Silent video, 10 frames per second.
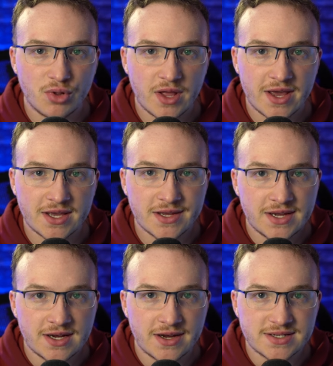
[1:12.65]
play
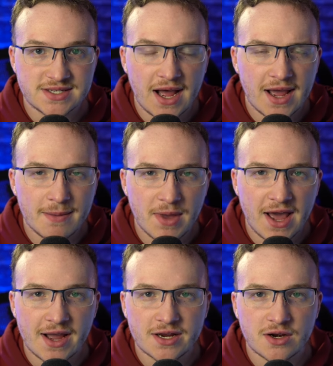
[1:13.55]
a dime
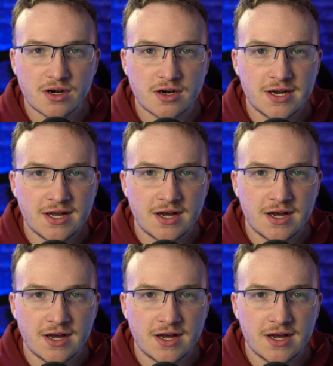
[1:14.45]
backer,